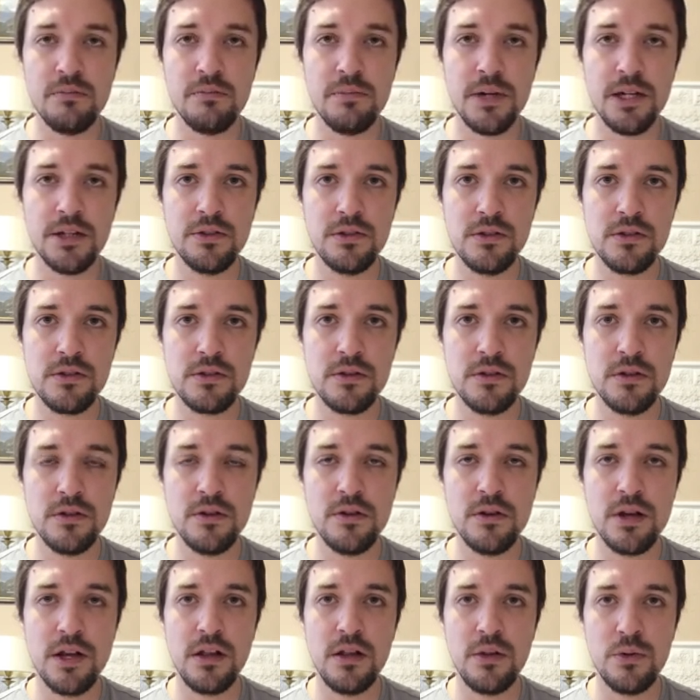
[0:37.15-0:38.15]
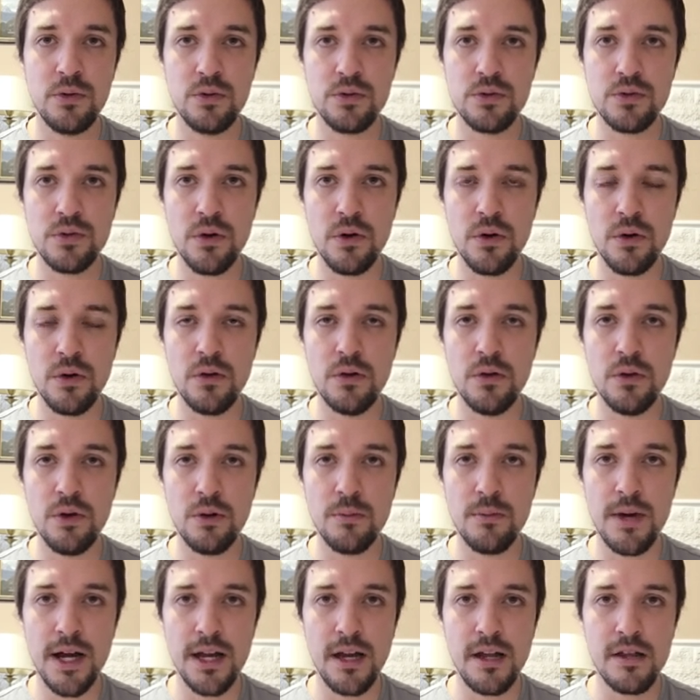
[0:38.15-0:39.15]
but also you can lose all
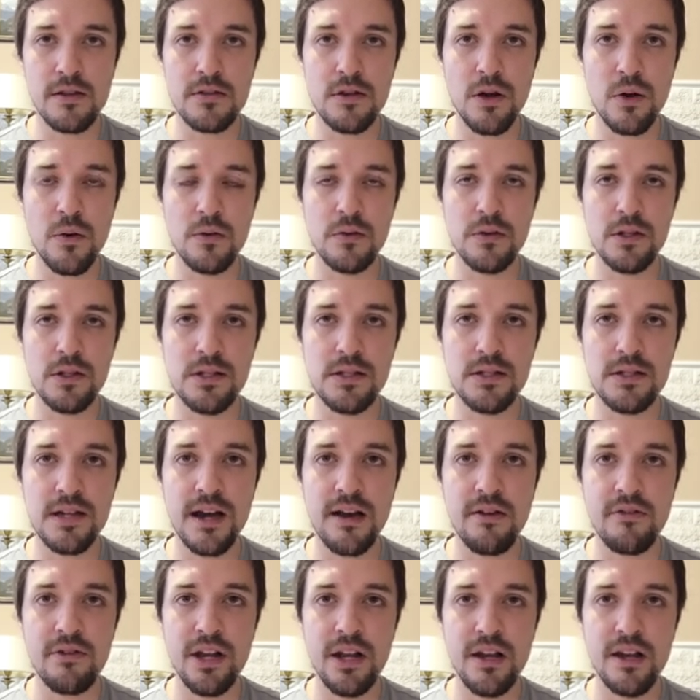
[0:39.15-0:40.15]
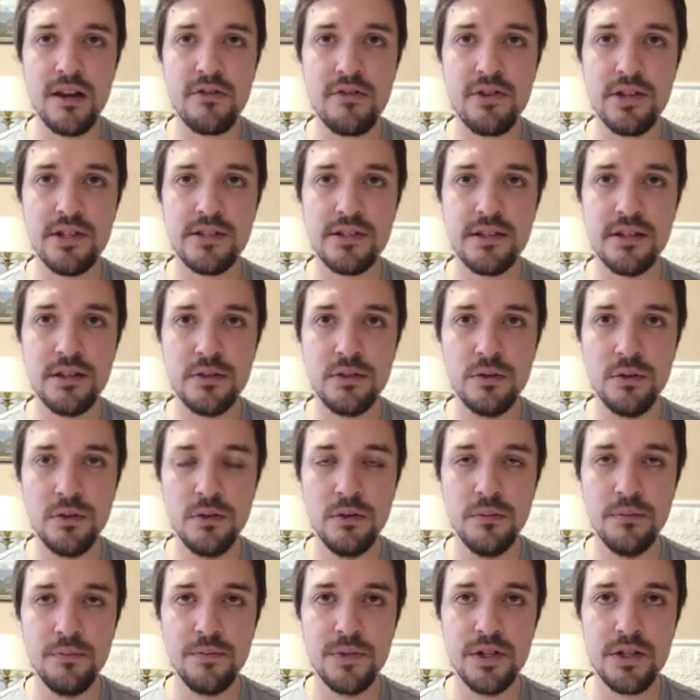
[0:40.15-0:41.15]
your money so this is a really risky
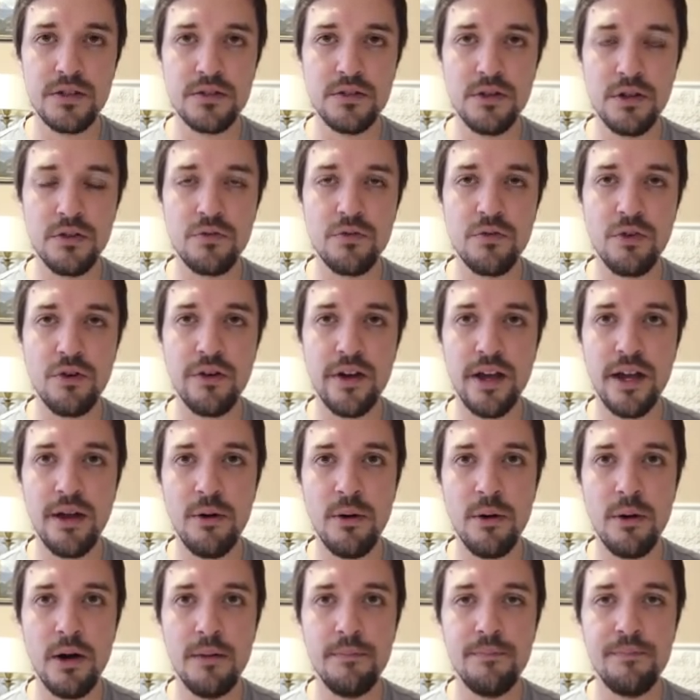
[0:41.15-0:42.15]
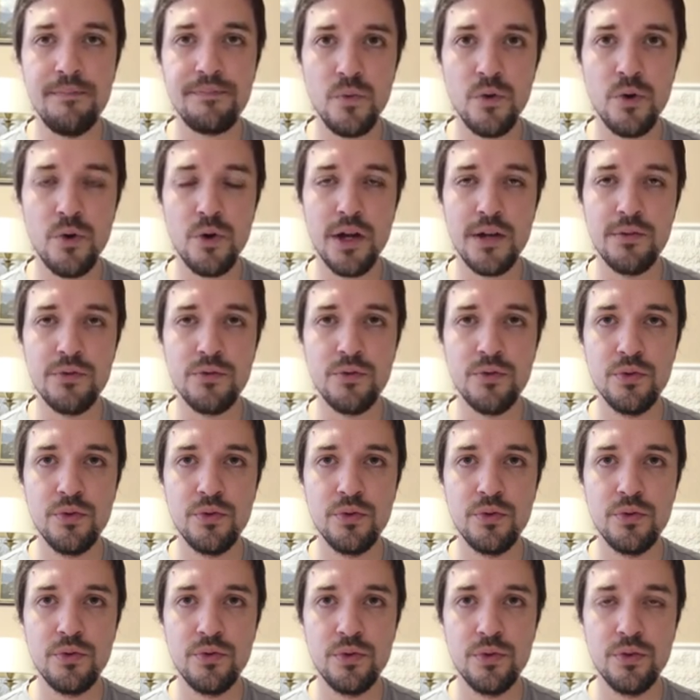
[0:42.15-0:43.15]
tool it's not for everyone you have
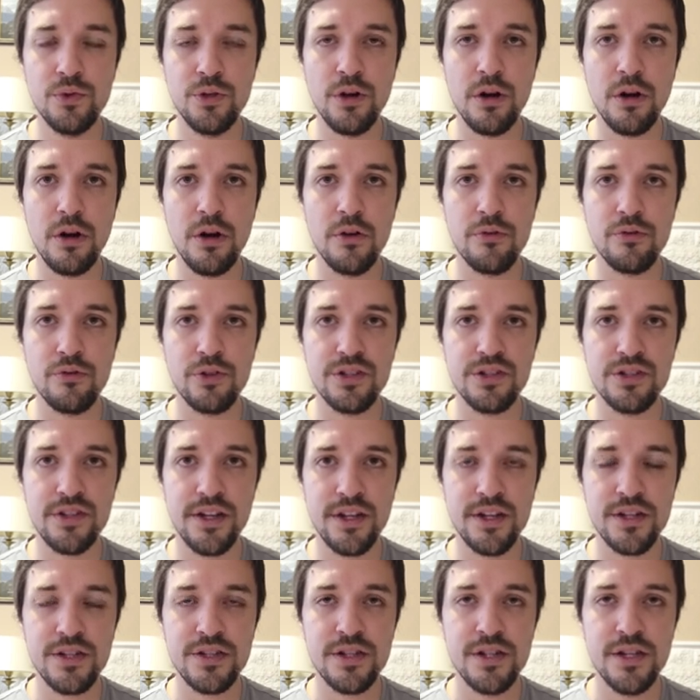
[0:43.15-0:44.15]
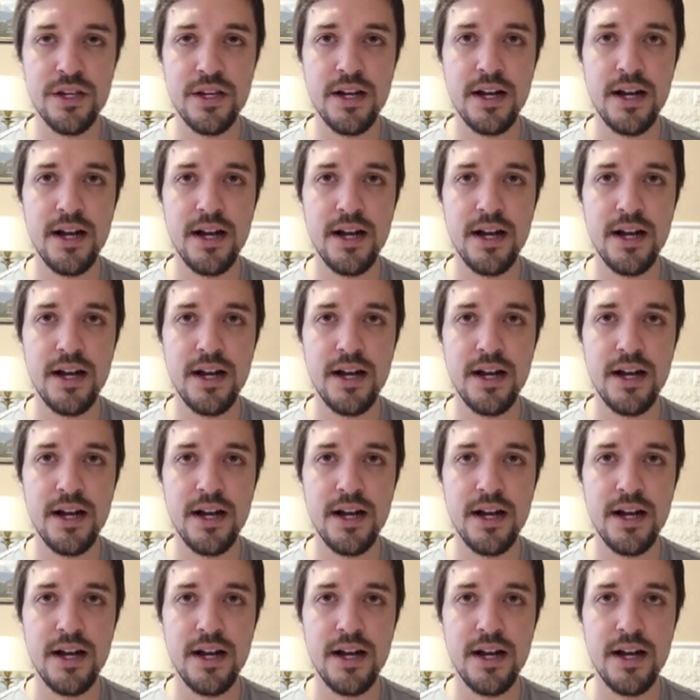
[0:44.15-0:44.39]
to do your own research